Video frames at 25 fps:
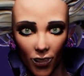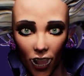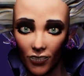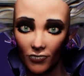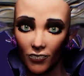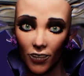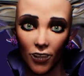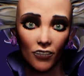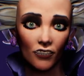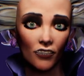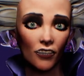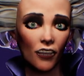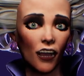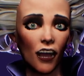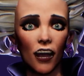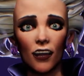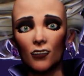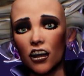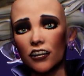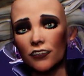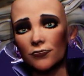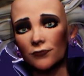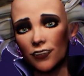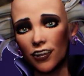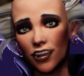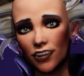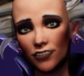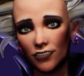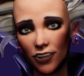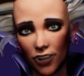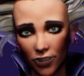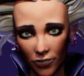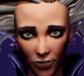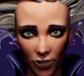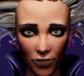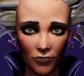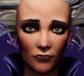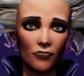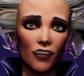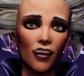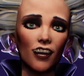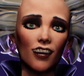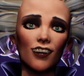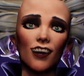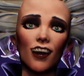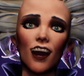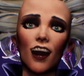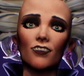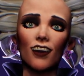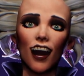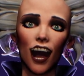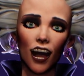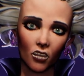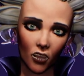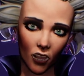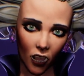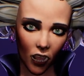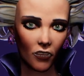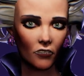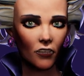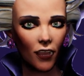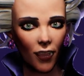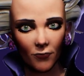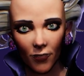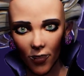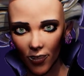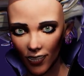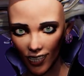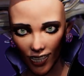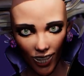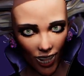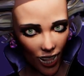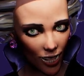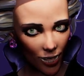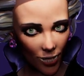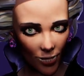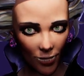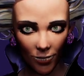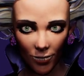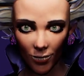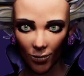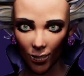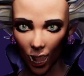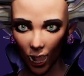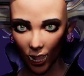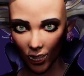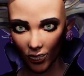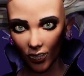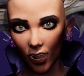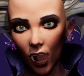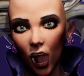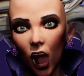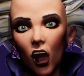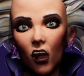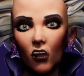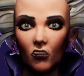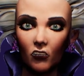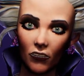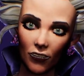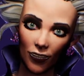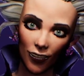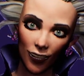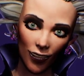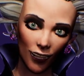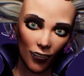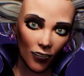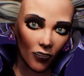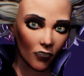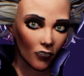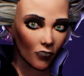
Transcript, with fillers: I didn't think you'd make it this far, love. I really didn't. Who knows?